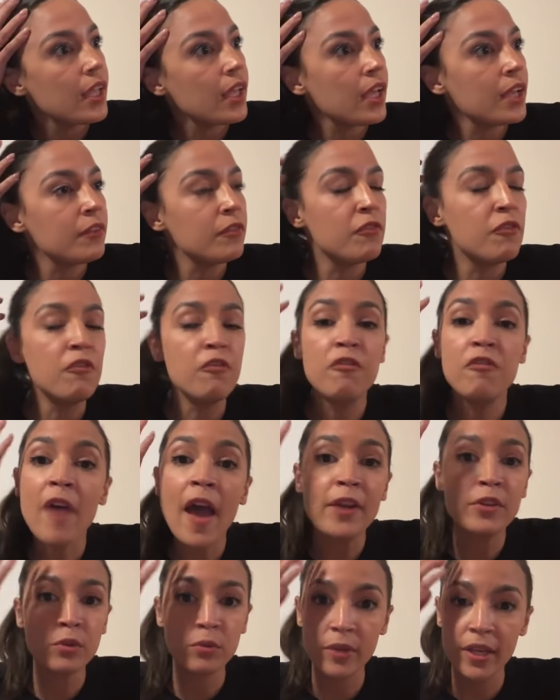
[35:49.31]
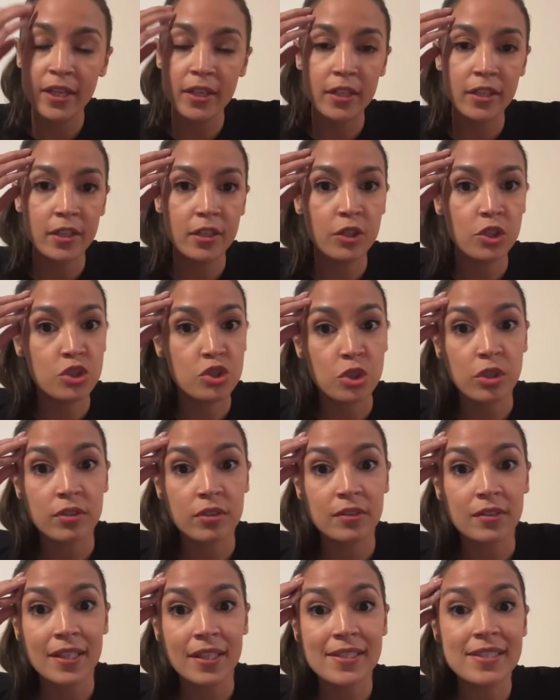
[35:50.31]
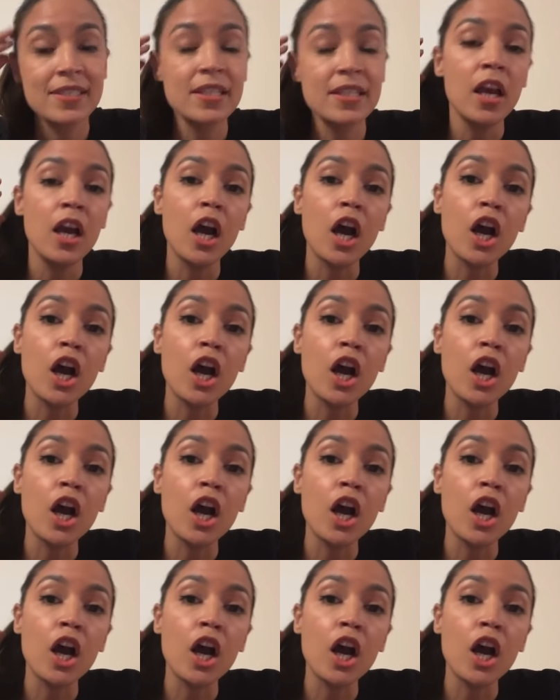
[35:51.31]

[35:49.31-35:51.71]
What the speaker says: venerated journalist,